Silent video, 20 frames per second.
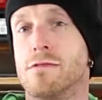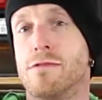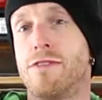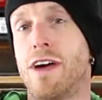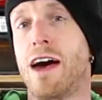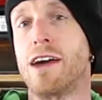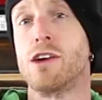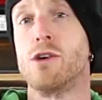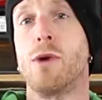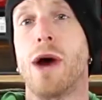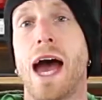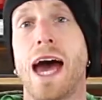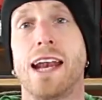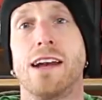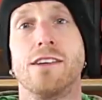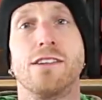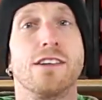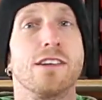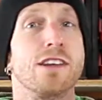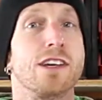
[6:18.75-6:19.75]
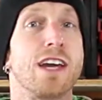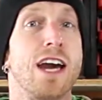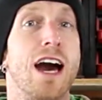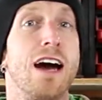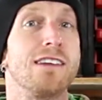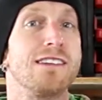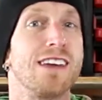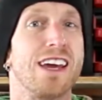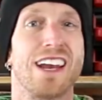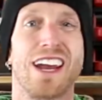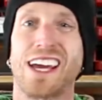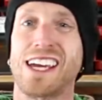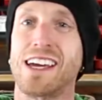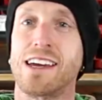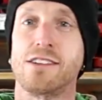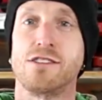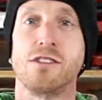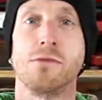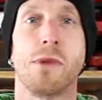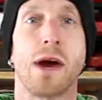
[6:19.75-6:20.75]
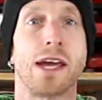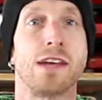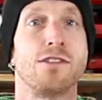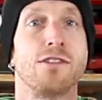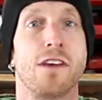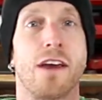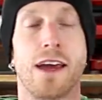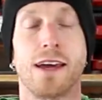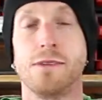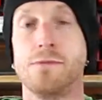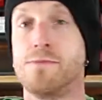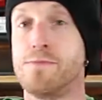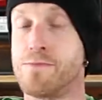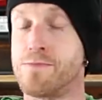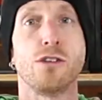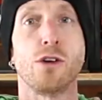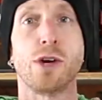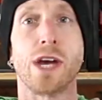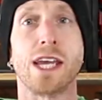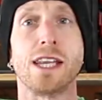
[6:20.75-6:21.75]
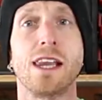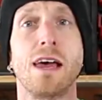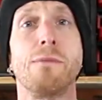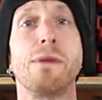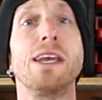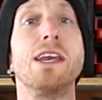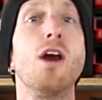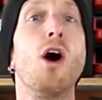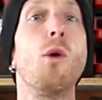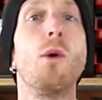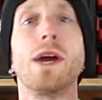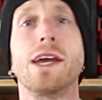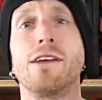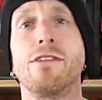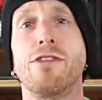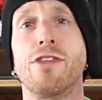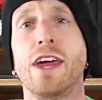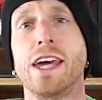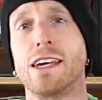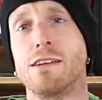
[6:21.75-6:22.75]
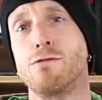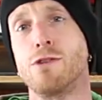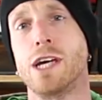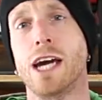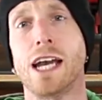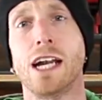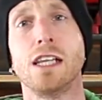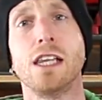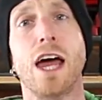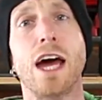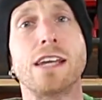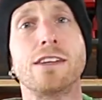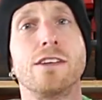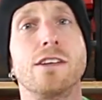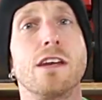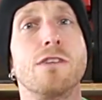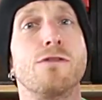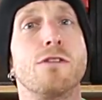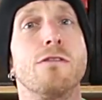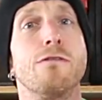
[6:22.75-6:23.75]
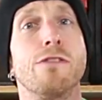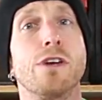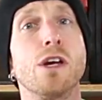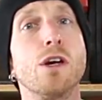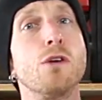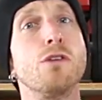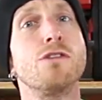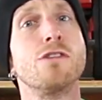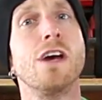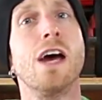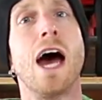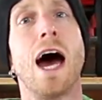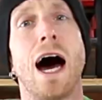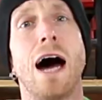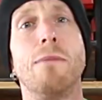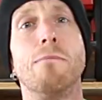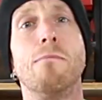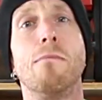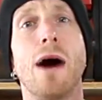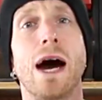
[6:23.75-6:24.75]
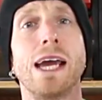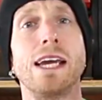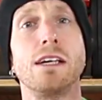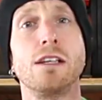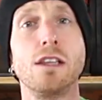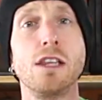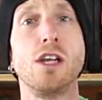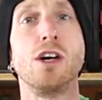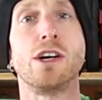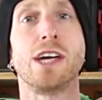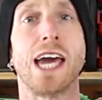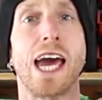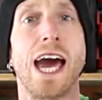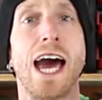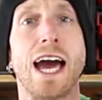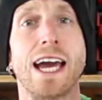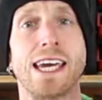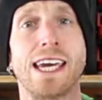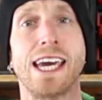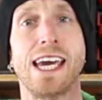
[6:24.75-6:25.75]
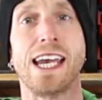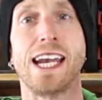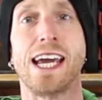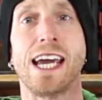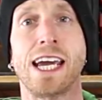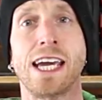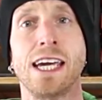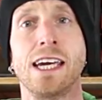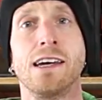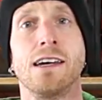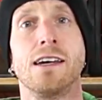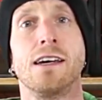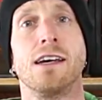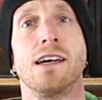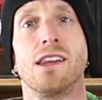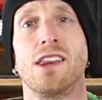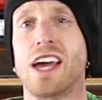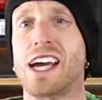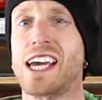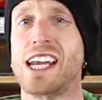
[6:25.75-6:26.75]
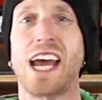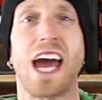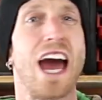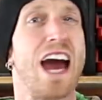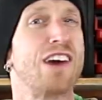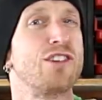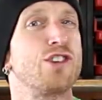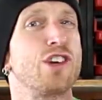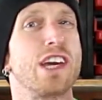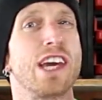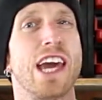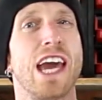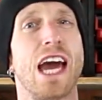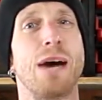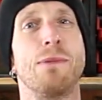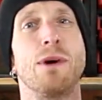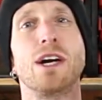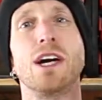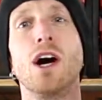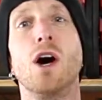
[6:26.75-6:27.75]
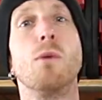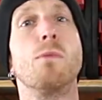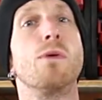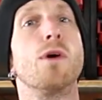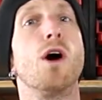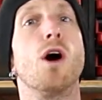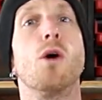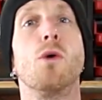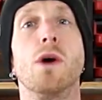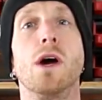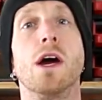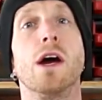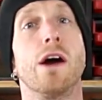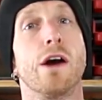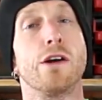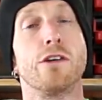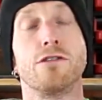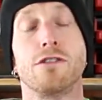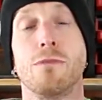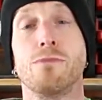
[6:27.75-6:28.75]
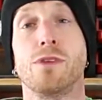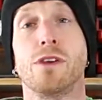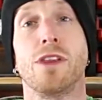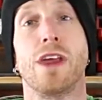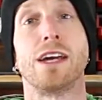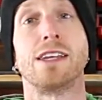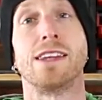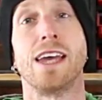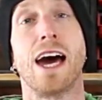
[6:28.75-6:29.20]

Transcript: added to the content, I guess you might say. So again, let me know what you think. If you kind of like the different views, I might look at getting like an action cam, a GoPro, or something like